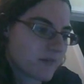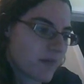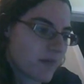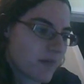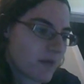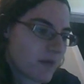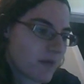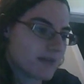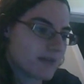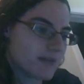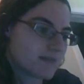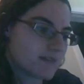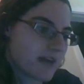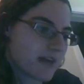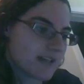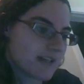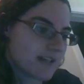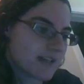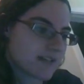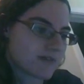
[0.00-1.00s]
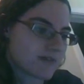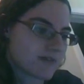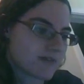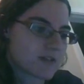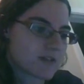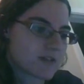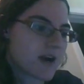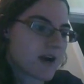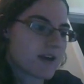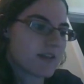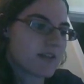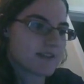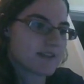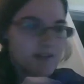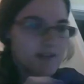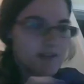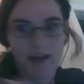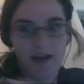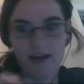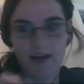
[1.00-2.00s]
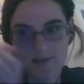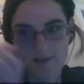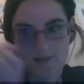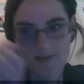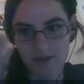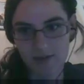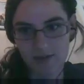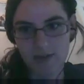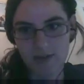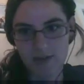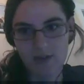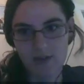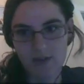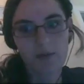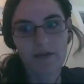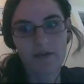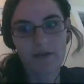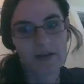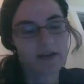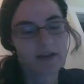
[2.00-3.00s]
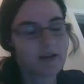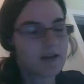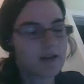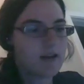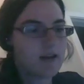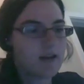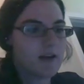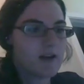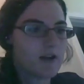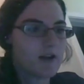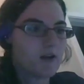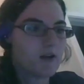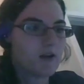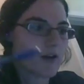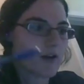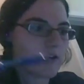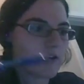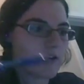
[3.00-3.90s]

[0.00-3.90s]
or when it asks for a square, that's the x with the 2 above it. Or